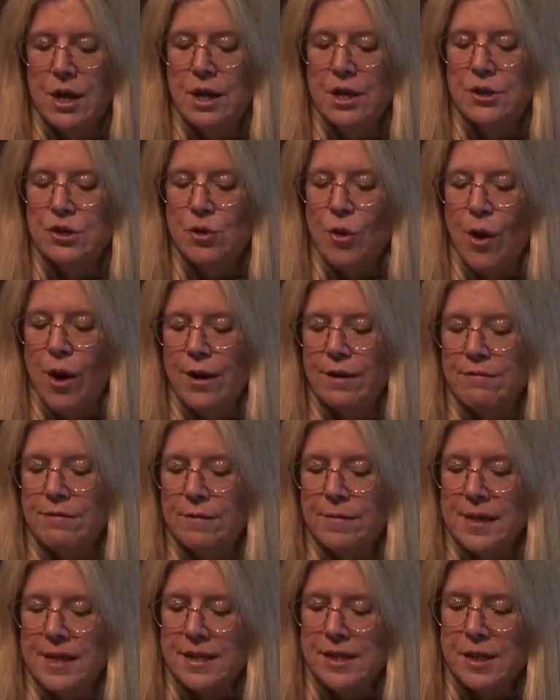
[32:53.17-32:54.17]
drawing from
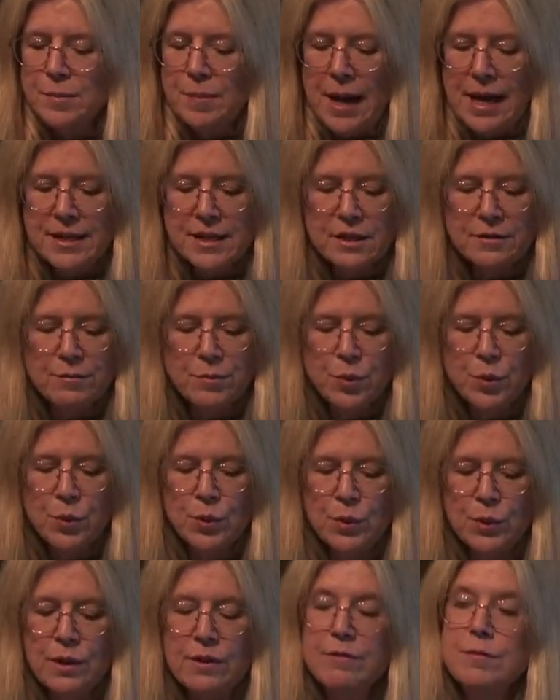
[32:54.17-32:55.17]
the expansive
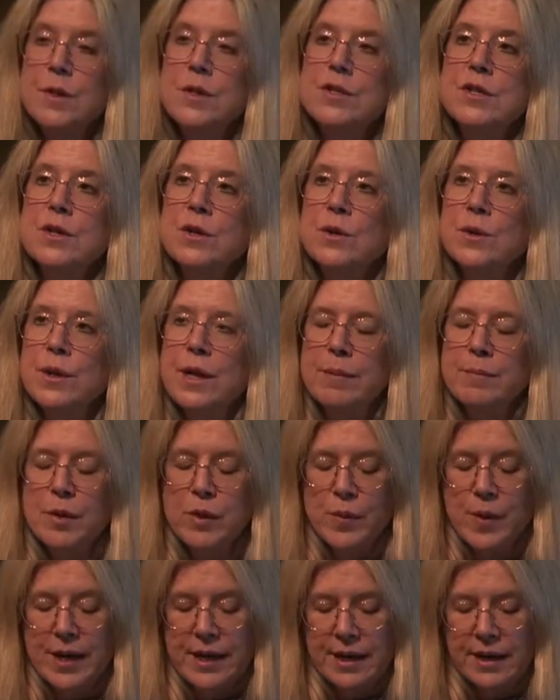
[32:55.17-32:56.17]
pool of musical and
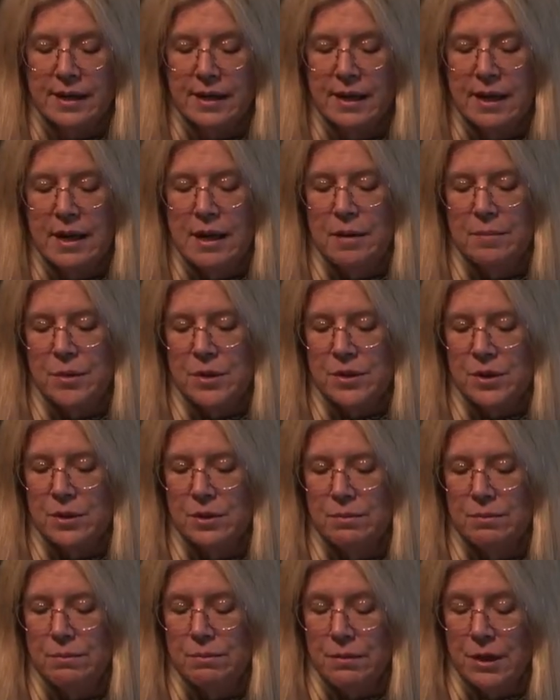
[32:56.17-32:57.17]
poetic music
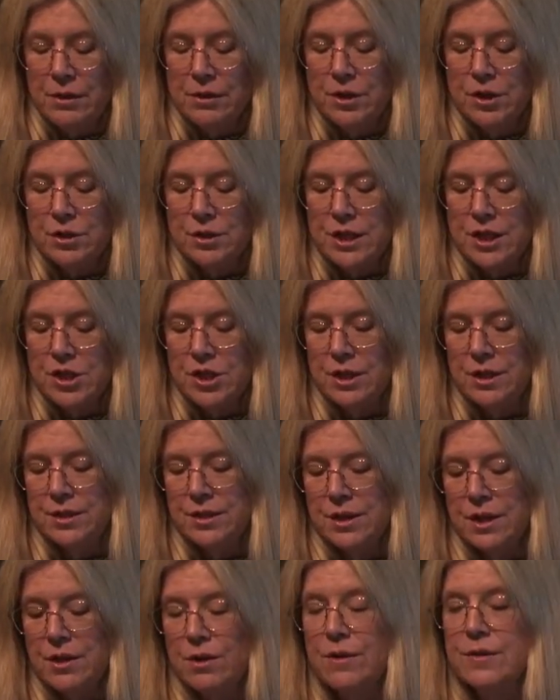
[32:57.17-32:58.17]
Mira traditions
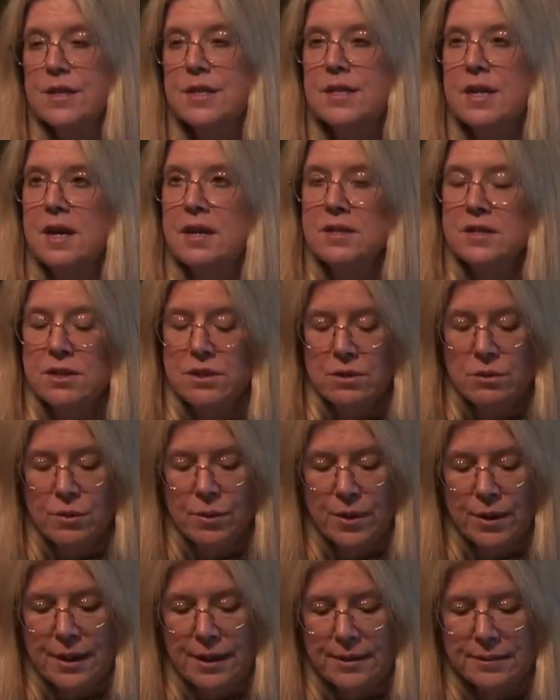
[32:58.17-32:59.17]
and on the saints'
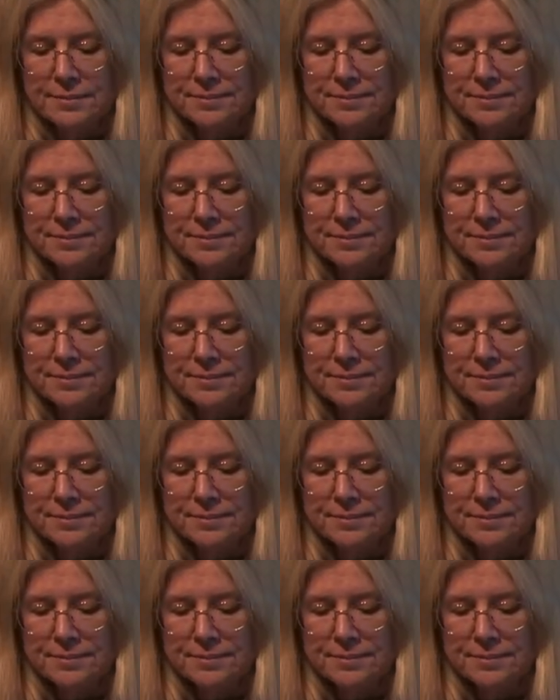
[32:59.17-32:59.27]
authority.